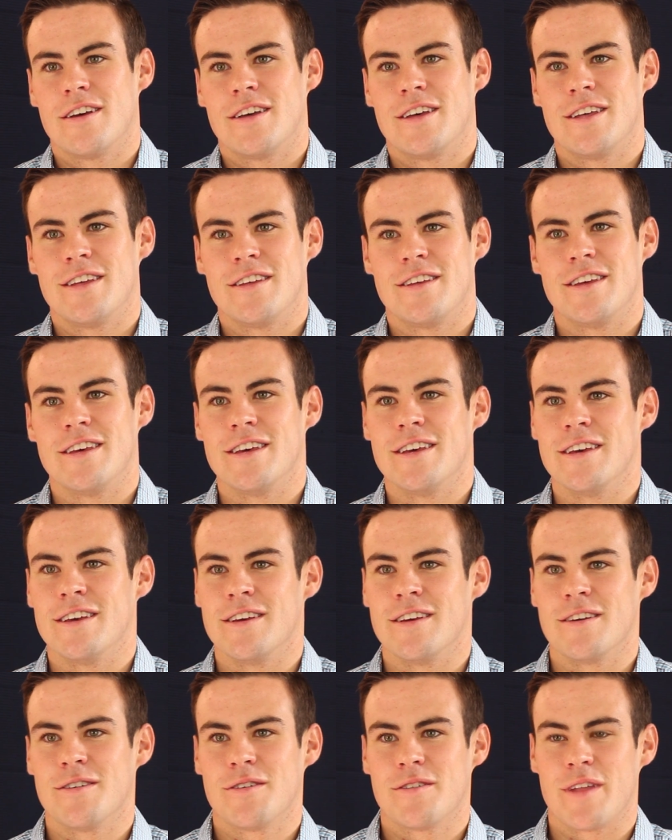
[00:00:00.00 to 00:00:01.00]

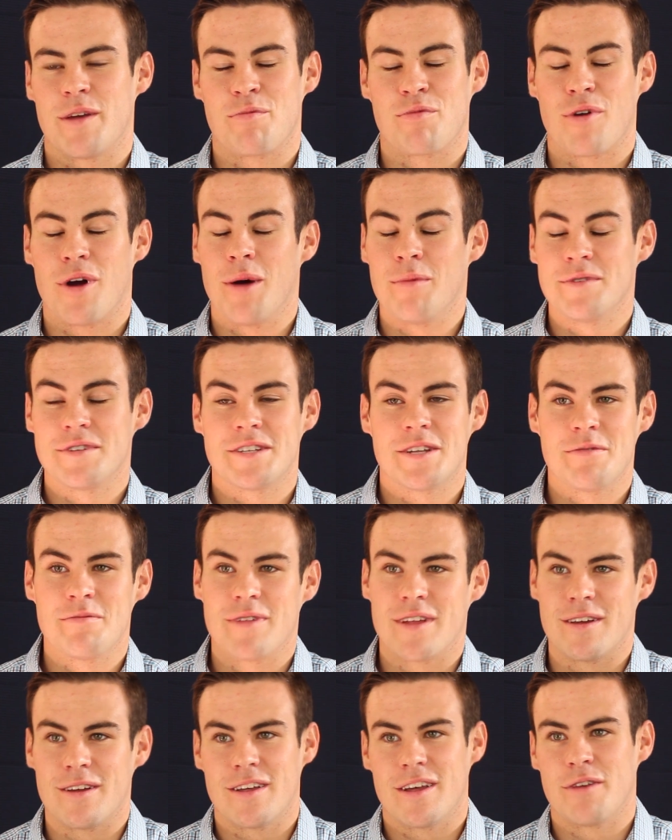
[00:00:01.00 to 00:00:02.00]
they promised him
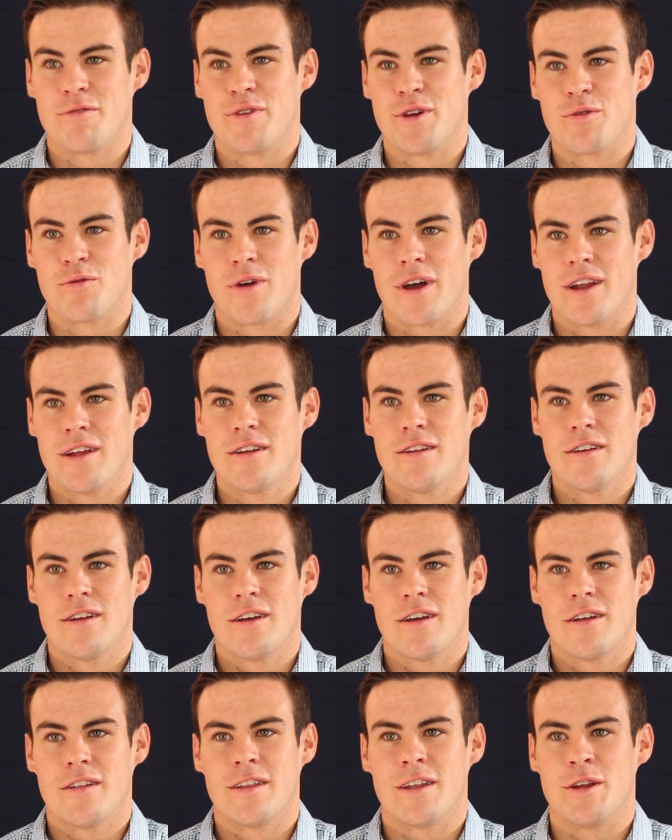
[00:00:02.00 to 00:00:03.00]
that if he read it,
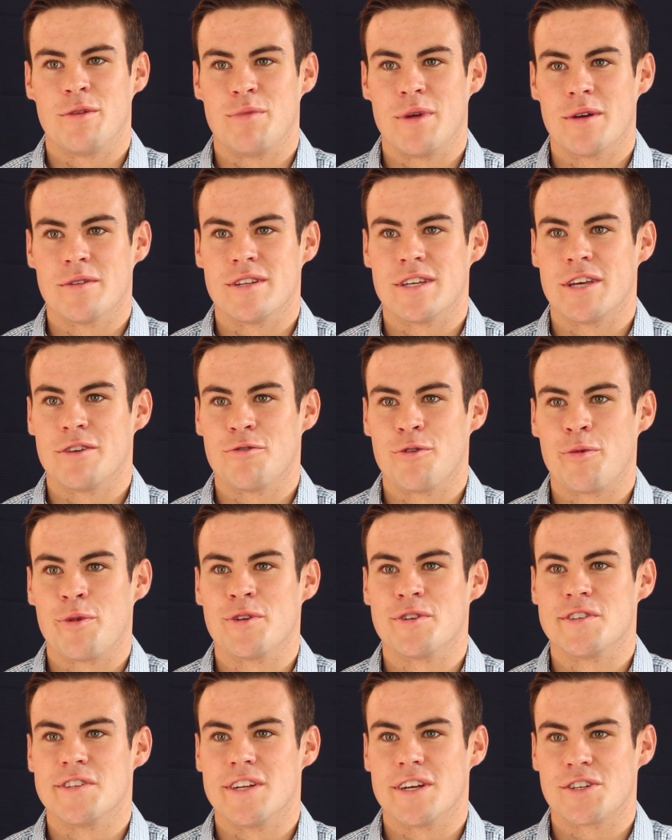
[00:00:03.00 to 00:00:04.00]
that he'd be able to give up
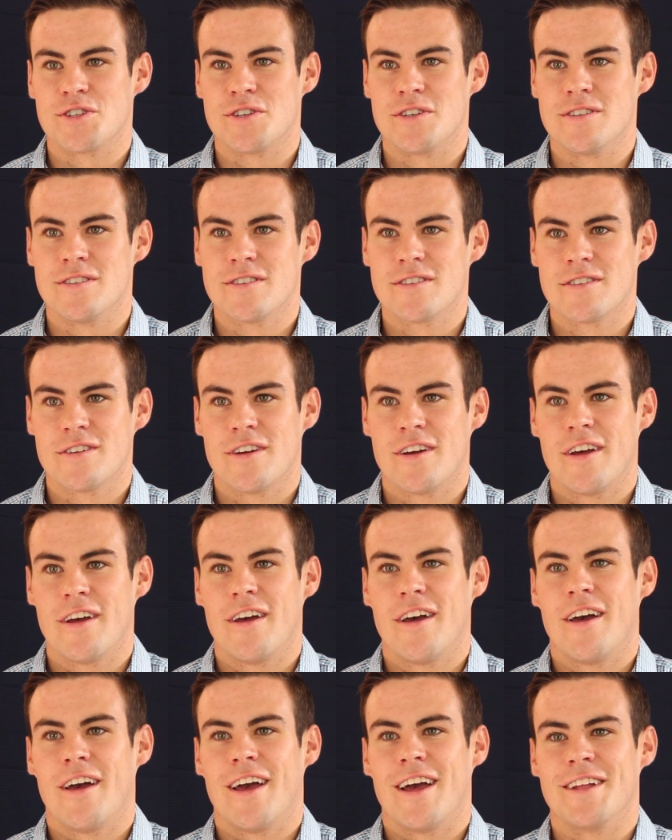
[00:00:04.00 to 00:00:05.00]
those addictions.
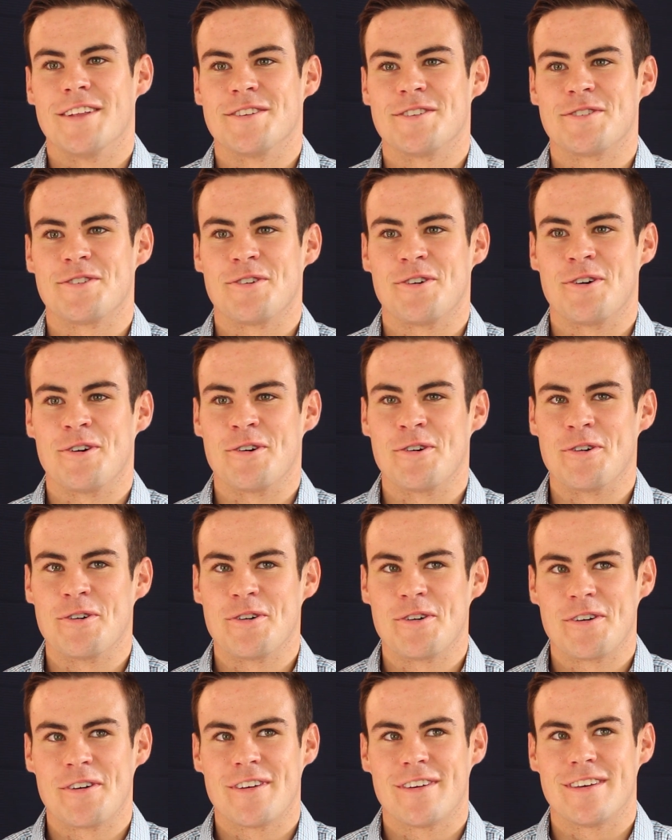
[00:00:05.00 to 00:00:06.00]
And
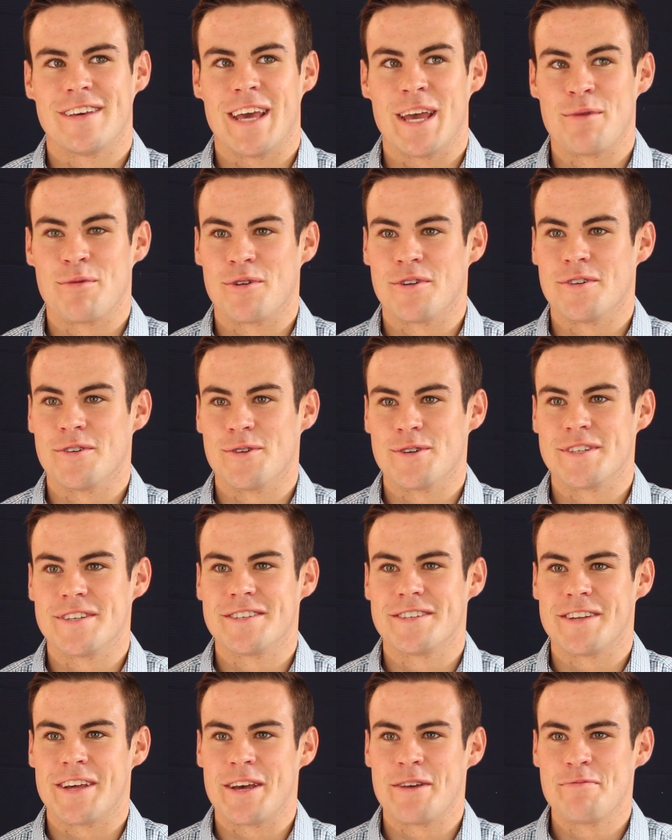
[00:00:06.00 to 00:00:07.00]
so Gabriel was
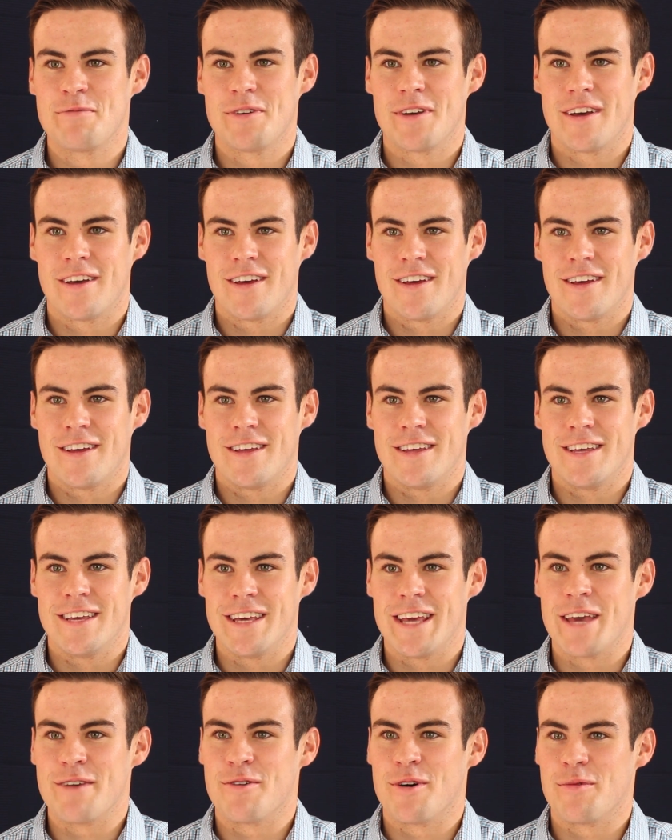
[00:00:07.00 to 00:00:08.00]
his name. He
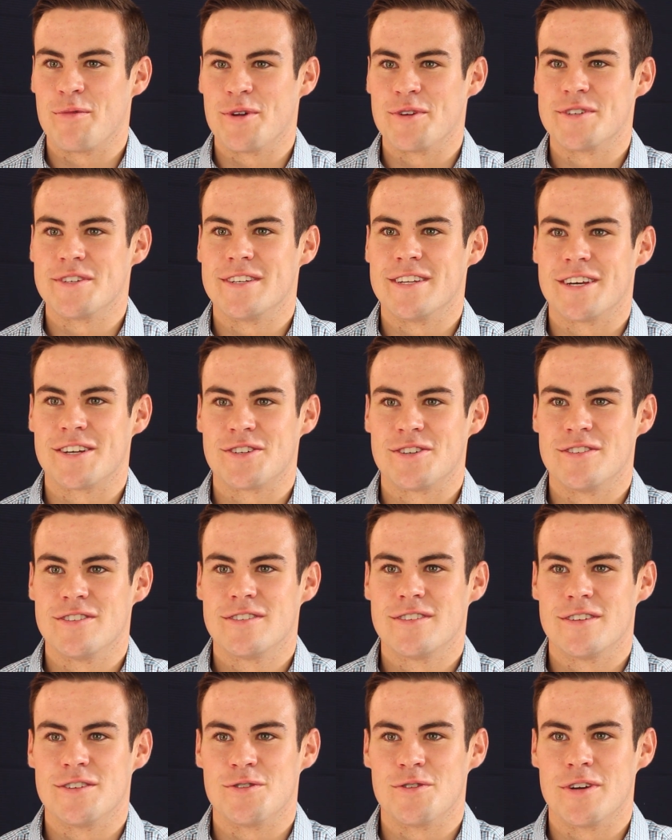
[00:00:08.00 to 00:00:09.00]
gave up those
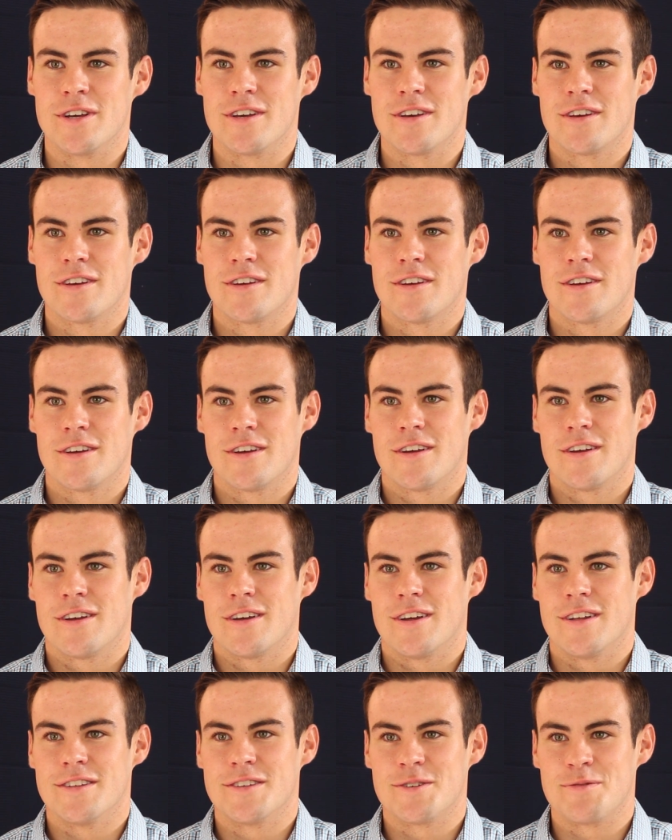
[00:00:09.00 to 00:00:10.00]
addictions to drink
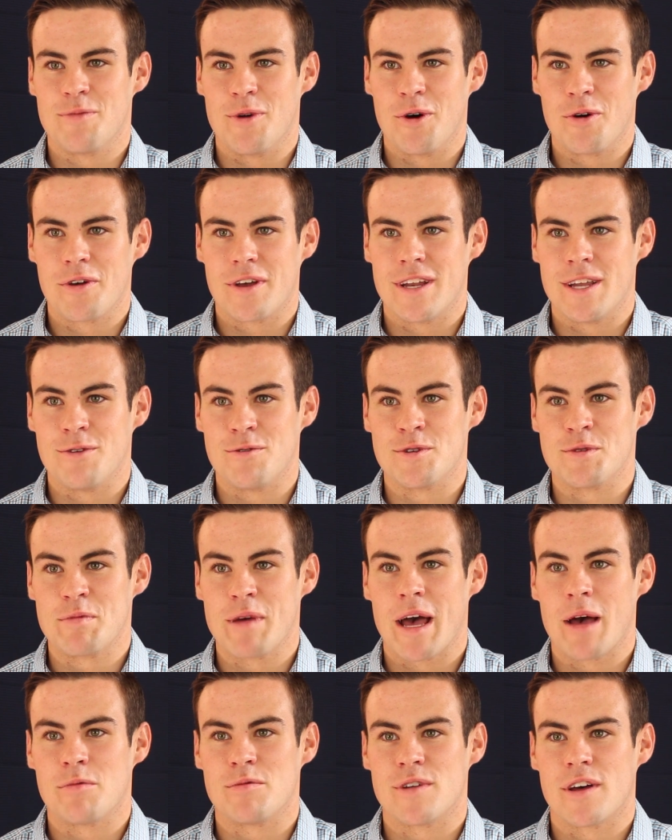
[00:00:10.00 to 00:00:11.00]
and smoke, and he was
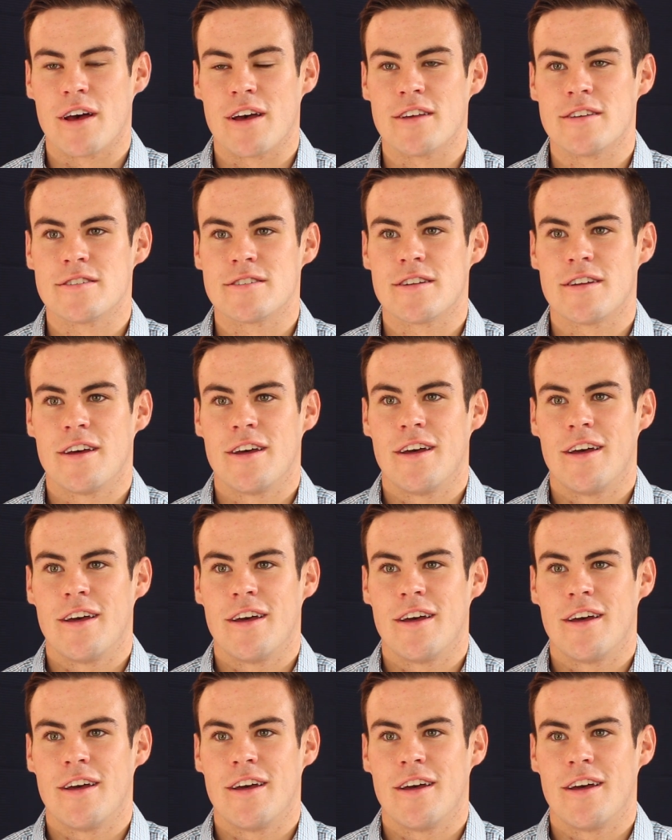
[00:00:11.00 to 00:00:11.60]
baptized.